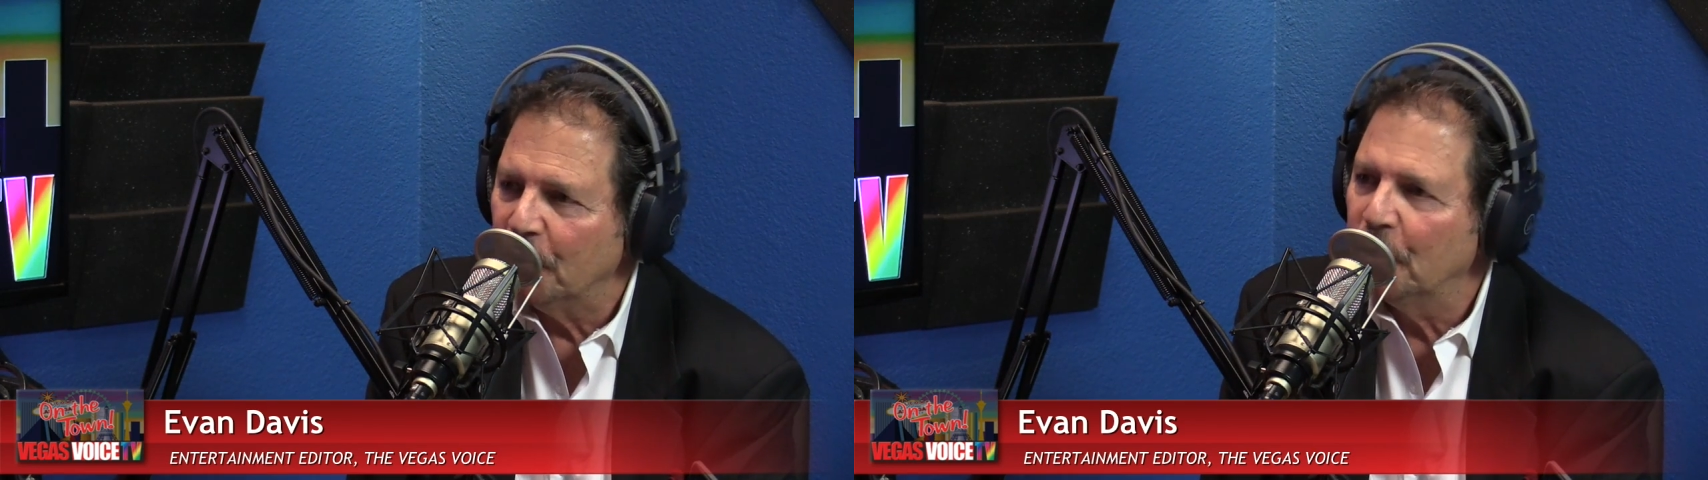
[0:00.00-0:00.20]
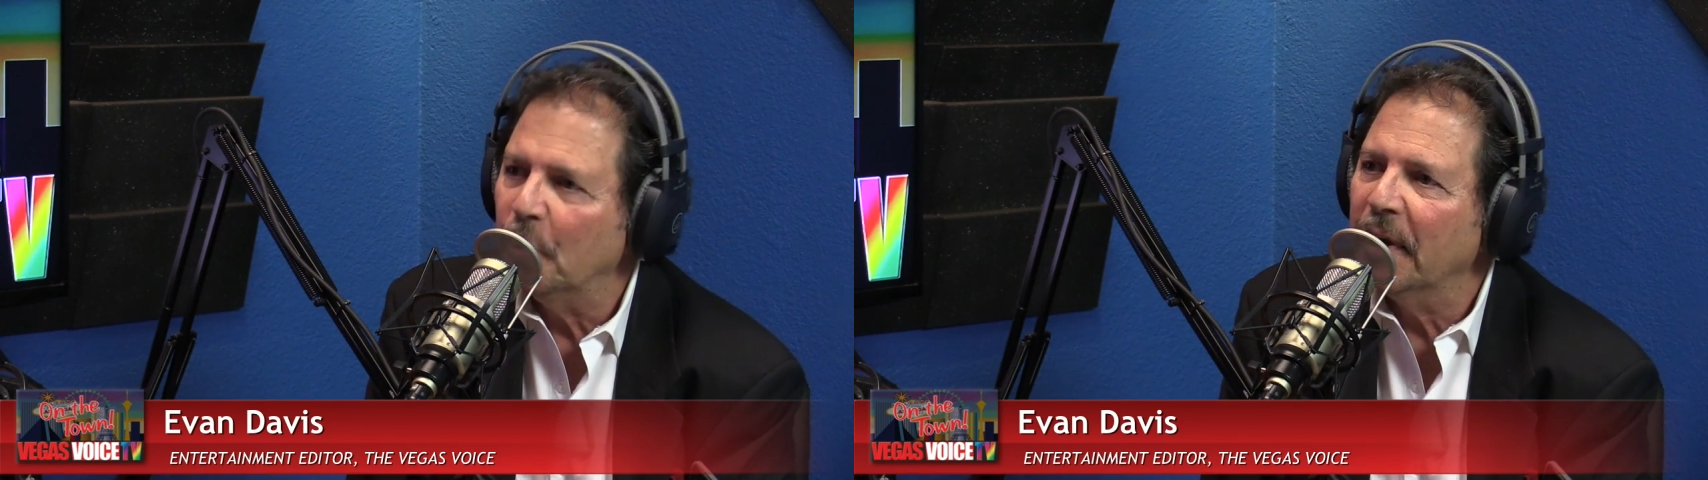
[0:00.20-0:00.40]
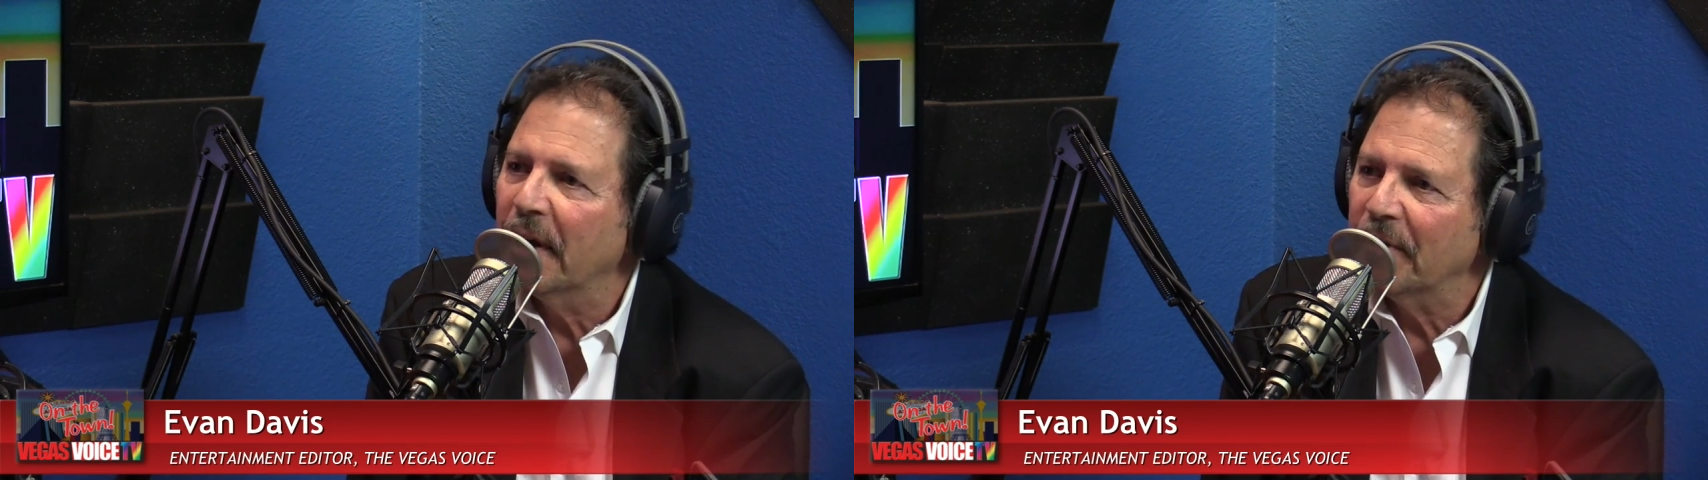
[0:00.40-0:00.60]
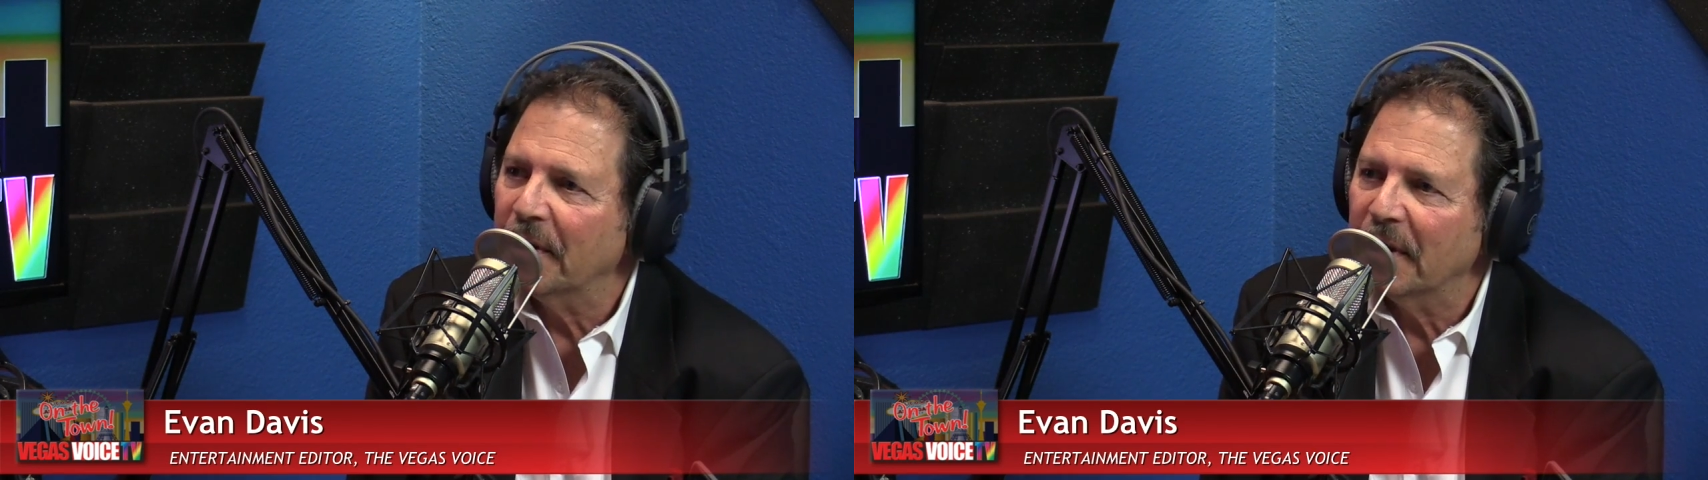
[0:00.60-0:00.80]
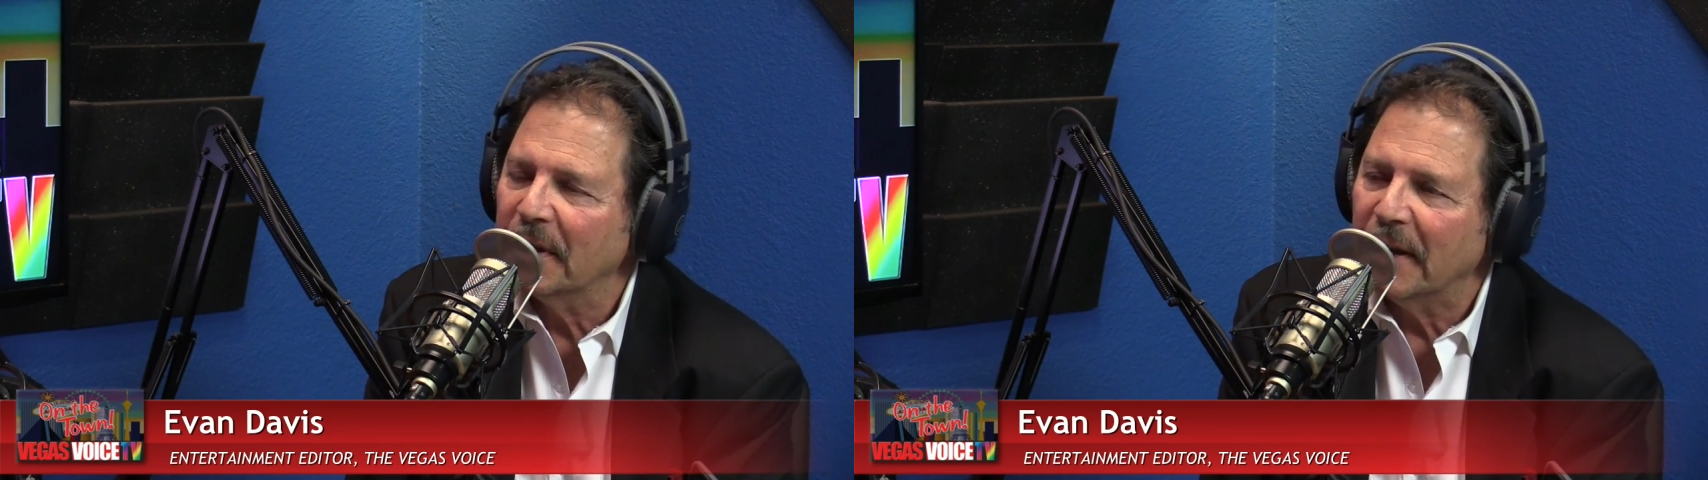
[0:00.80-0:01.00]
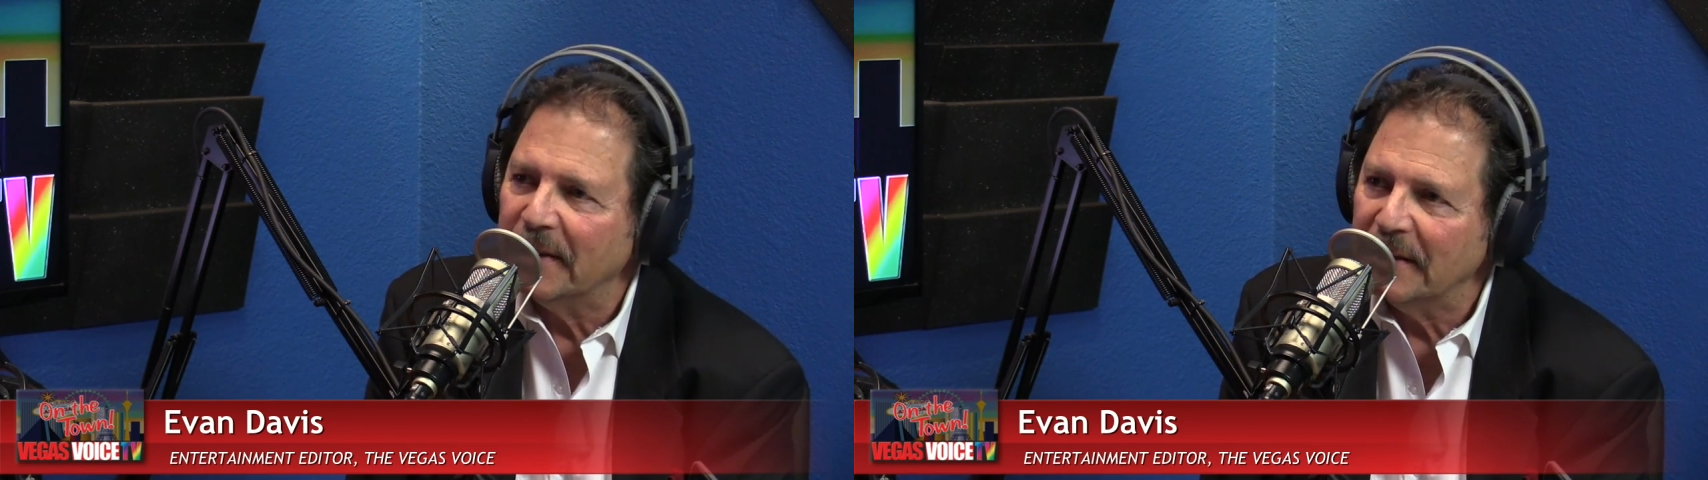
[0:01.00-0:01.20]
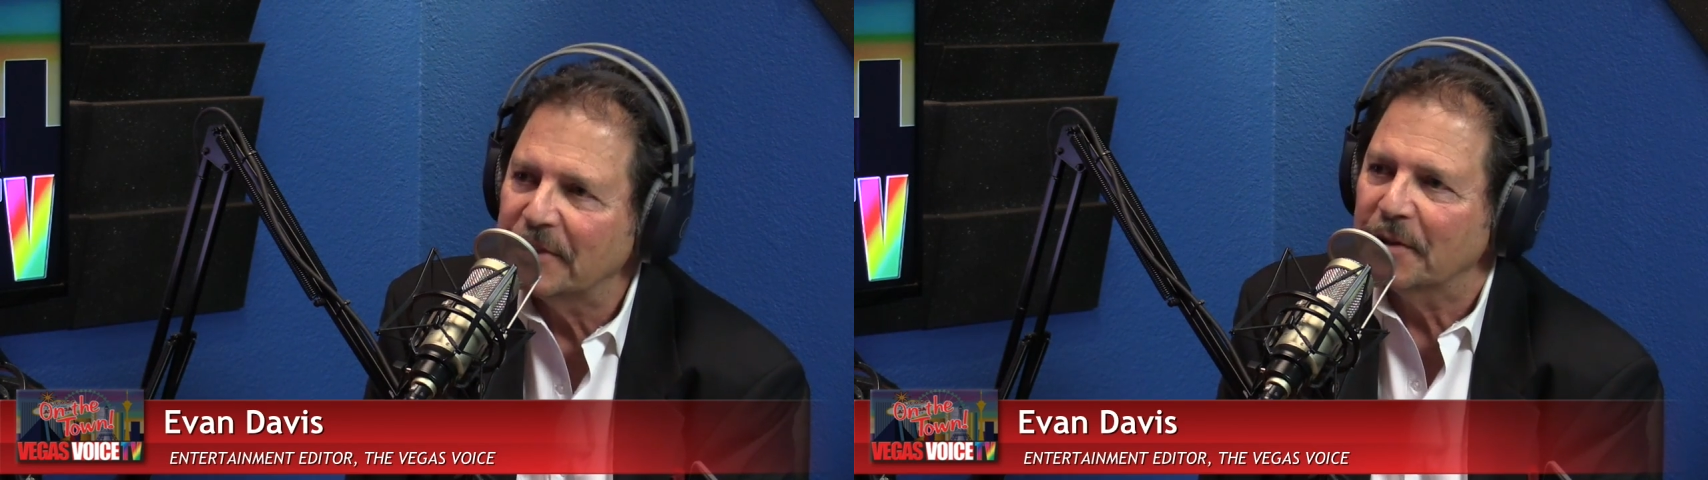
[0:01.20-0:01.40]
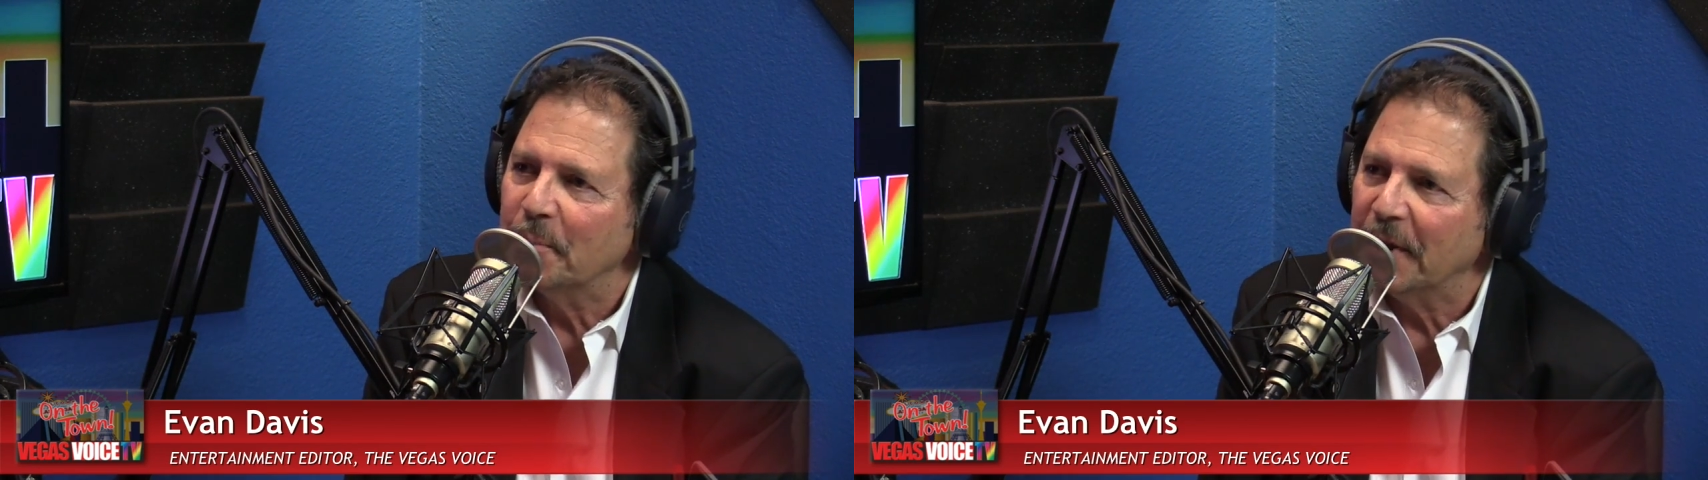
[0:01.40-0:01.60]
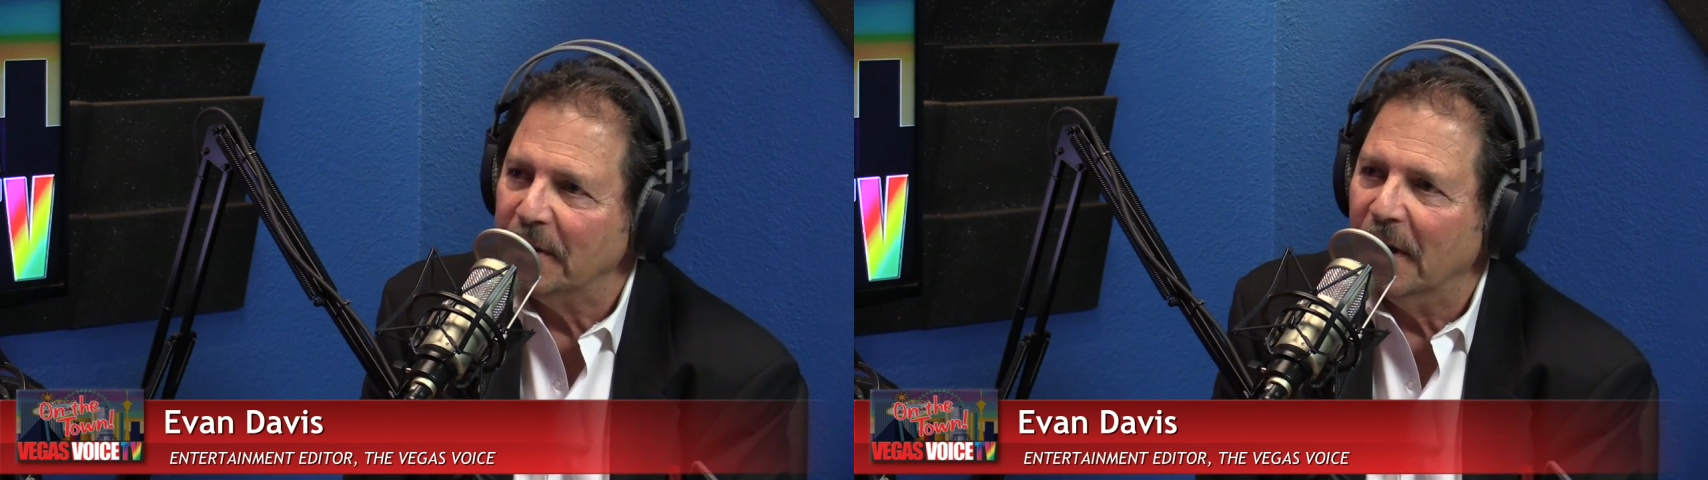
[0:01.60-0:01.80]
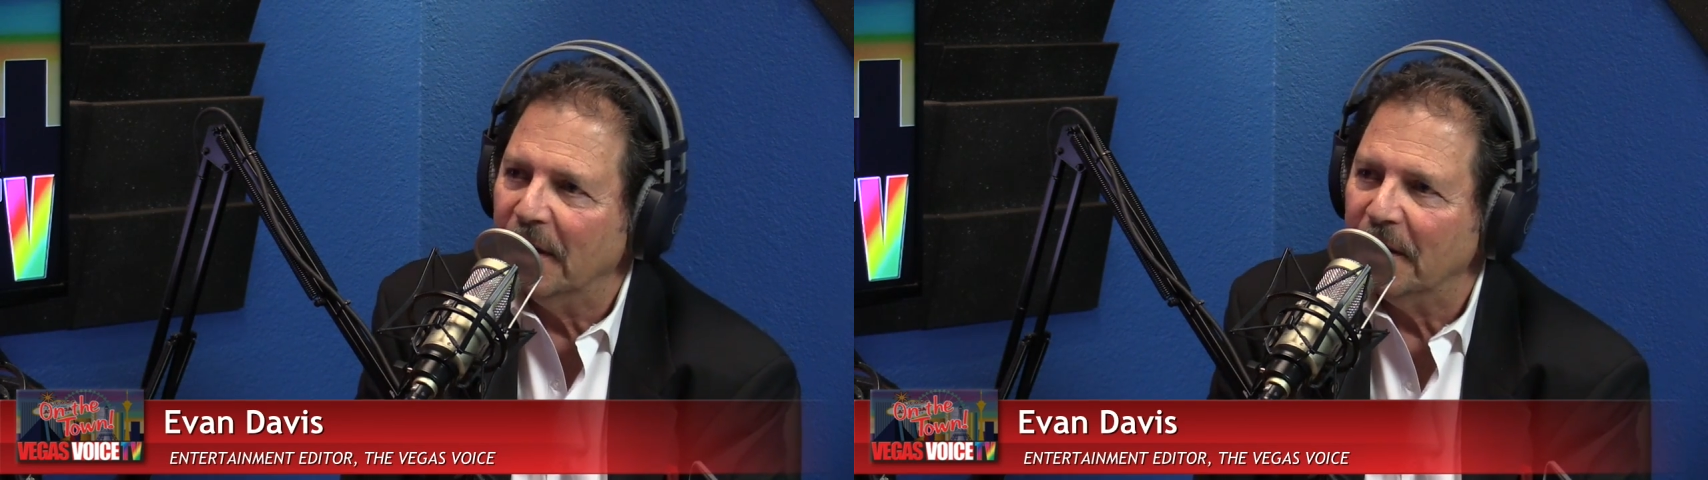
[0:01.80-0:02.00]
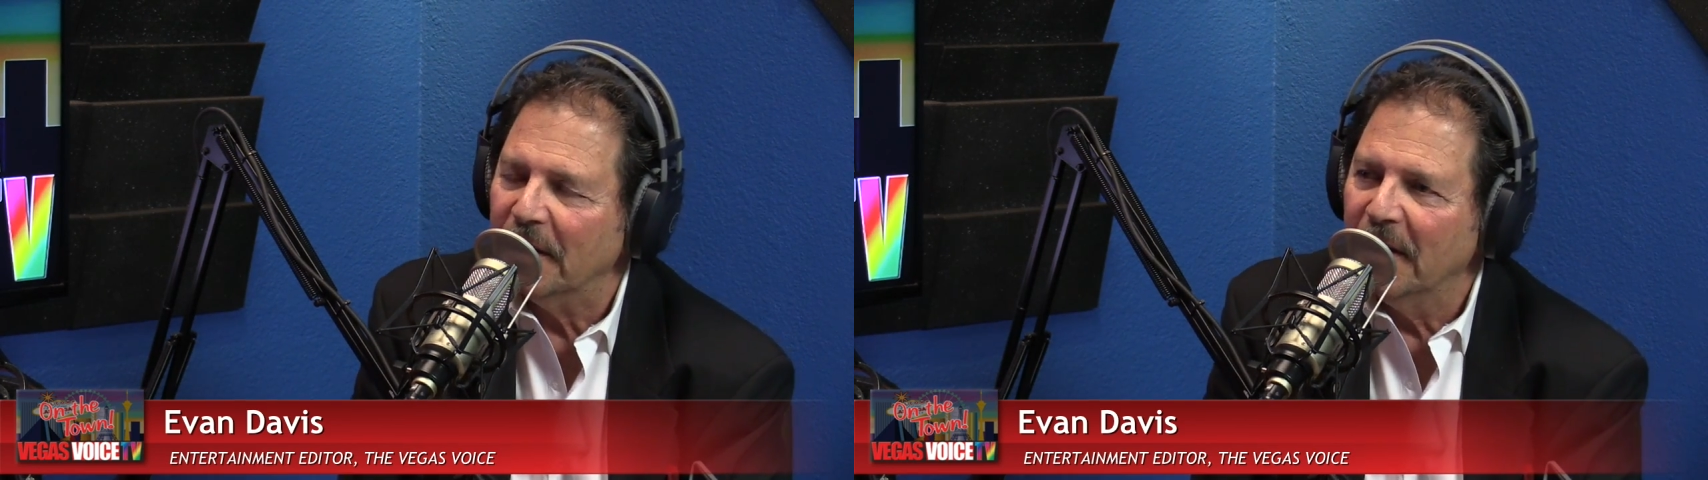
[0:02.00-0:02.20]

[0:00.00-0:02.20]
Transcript: doing everything that needs to be done.